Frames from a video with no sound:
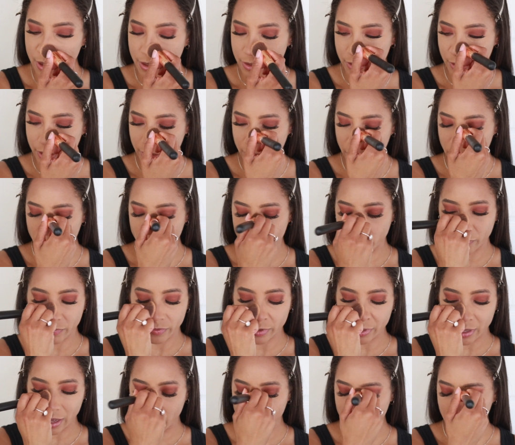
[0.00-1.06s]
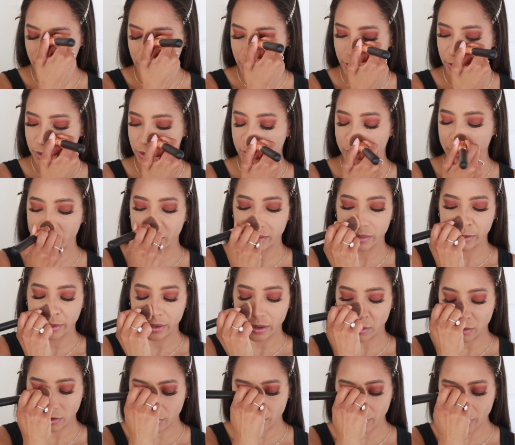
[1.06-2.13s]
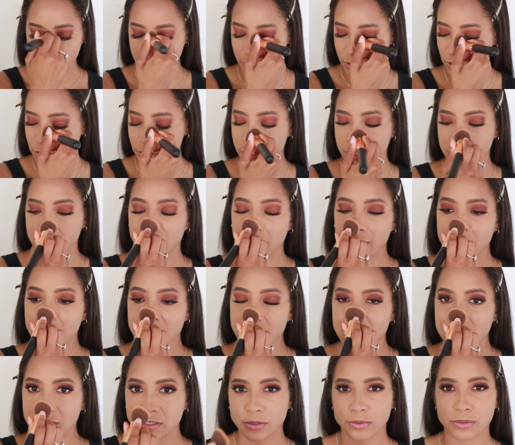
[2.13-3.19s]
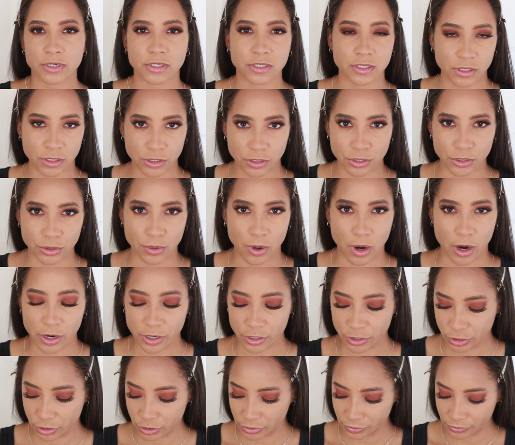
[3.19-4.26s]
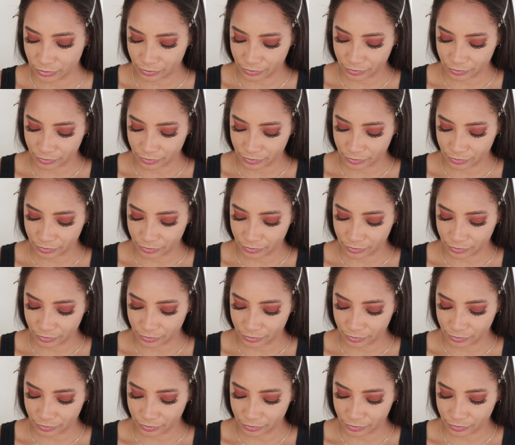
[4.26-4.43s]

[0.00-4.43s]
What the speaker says: Then I go over that with the yellow powder too, so it doesn't look too harsh.